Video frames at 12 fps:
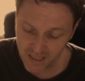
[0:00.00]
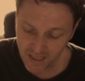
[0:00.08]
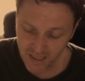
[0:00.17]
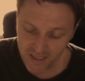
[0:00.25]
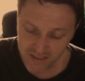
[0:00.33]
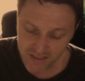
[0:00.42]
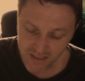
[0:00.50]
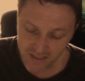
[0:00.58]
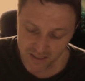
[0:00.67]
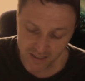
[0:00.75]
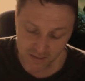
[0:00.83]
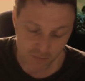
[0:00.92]
and
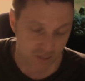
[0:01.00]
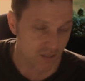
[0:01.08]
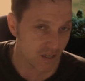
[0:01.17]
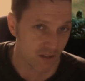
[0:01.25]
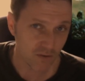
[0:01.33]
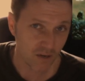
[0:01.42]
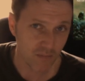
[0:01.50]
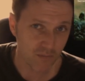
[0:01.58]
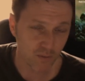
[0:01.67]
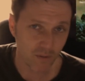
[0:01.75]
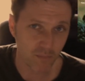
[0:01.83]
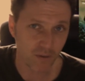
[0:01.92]
it was another album
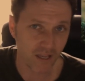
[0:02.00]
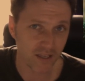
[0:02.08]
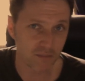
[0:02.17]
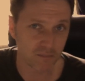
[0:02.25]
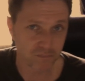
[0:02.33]
that went platinum